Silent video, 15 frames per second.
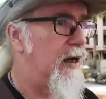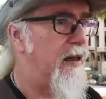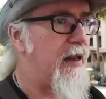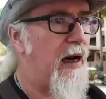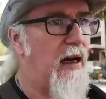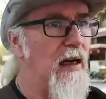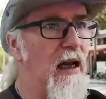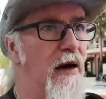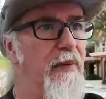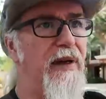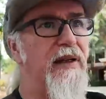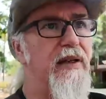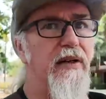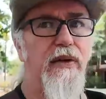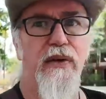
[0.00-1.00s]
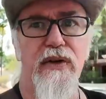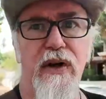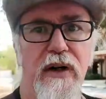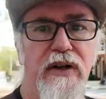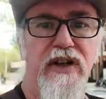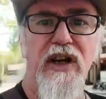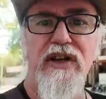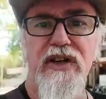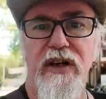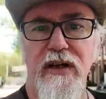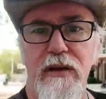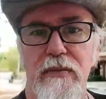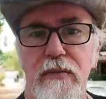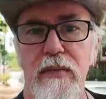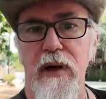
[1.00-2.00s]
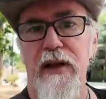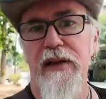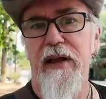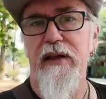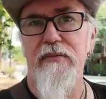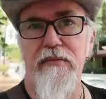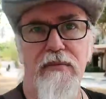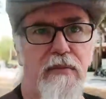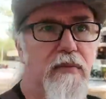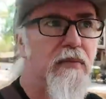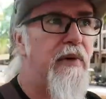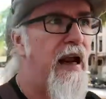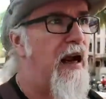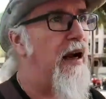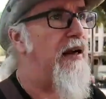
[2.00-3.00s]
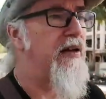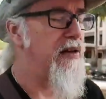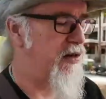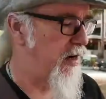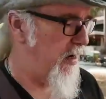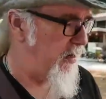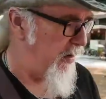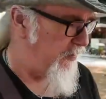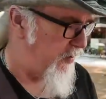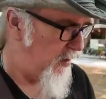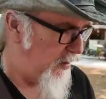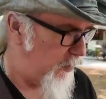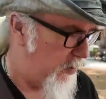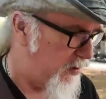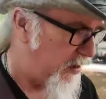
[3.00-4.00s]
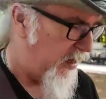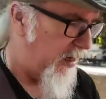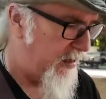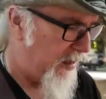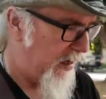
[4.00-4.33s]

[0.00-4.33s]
uh, that'll allow me to start teaching. And then, yeah, I can stay indefinitely once I get